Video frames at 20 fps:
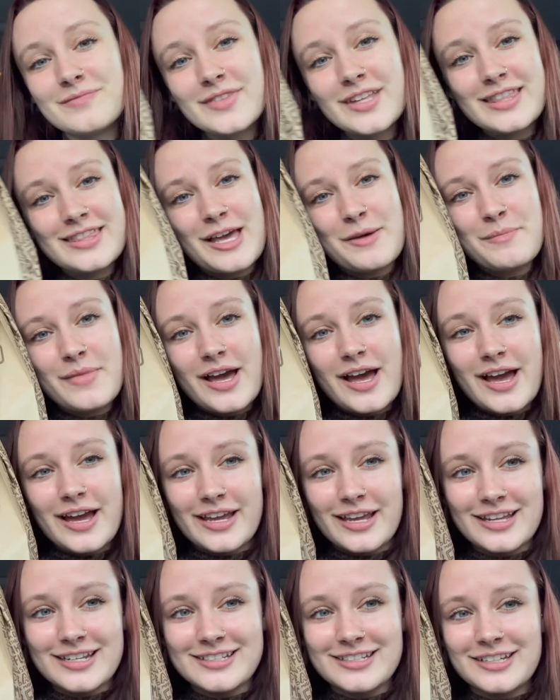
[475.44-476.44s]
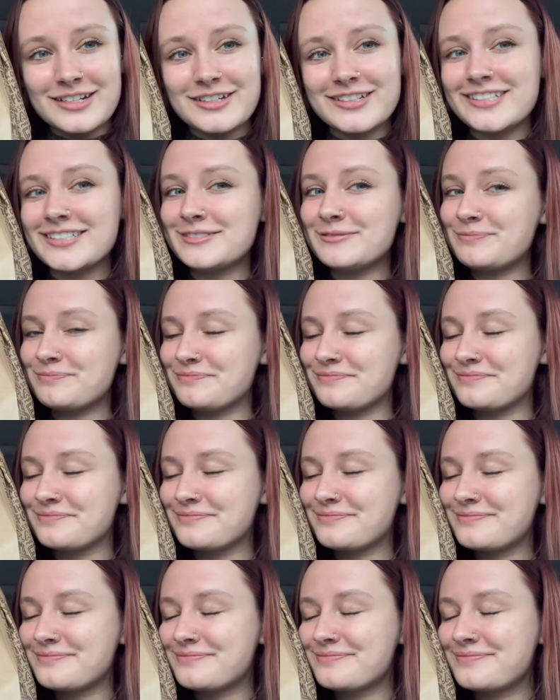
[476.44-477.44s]
that my dinner
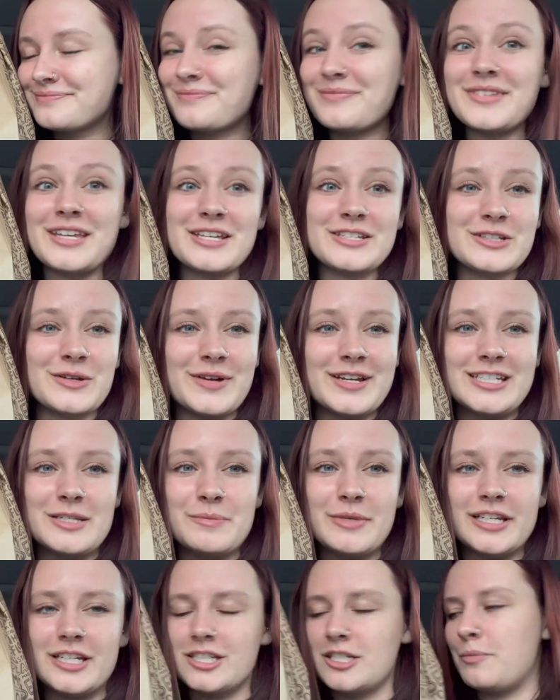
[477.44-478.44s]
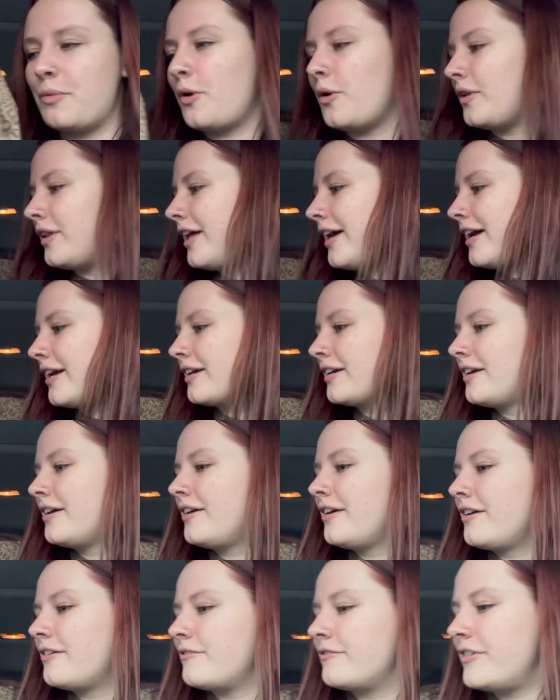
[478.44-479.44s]
is going to be Chipotle.
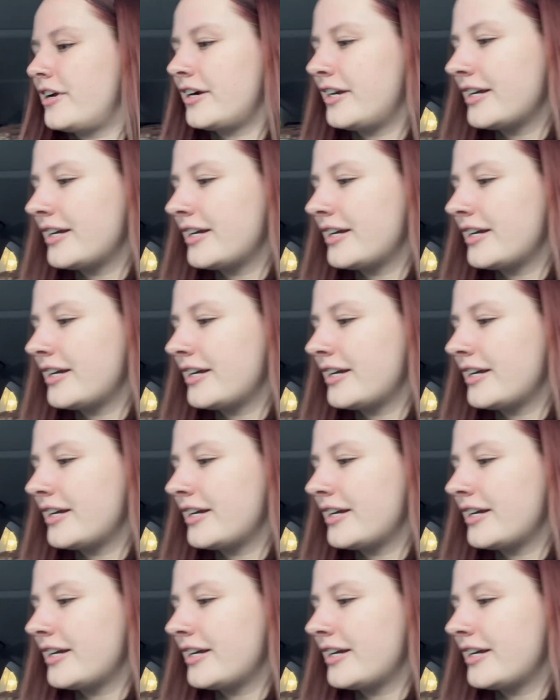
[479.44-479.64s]
Very